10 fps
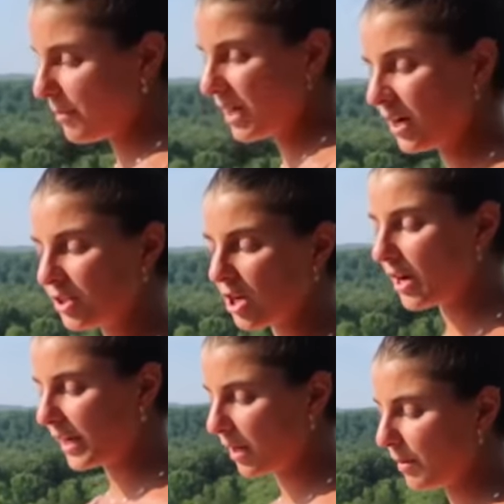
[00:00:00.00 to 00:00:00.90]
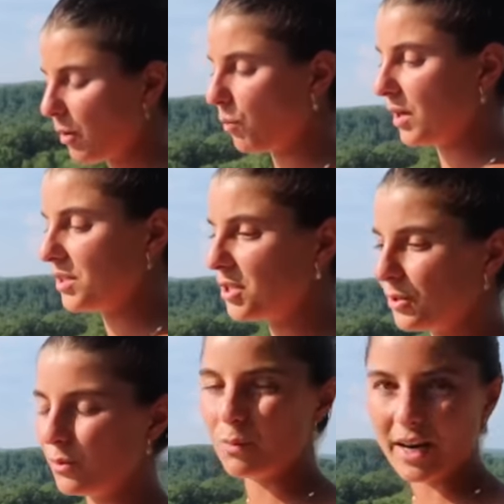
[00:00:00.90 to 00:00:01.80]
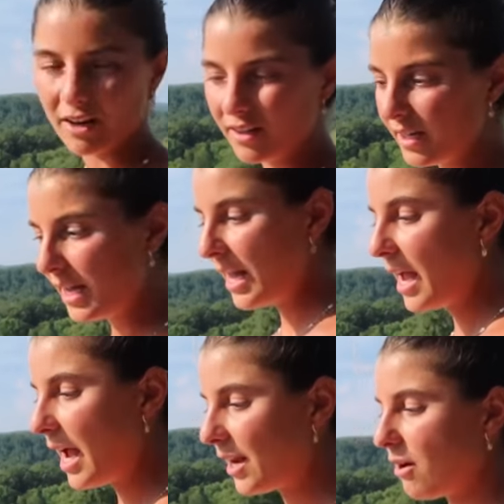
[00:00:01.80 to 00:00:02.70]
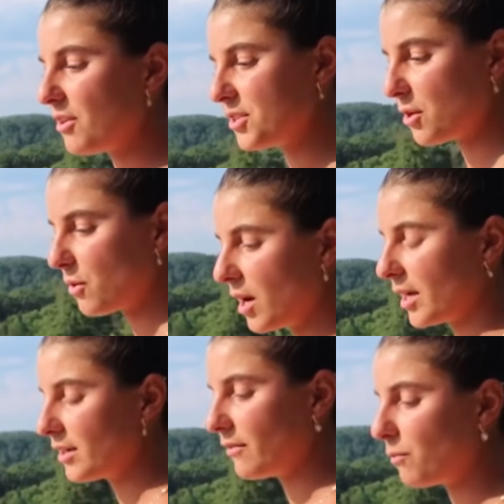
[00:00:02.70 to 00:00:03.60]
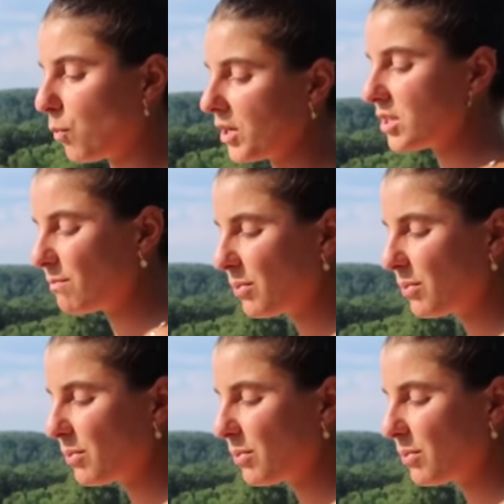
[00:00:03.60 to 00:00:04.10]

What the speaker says: Nim and I are talking about what to wear and also kind of what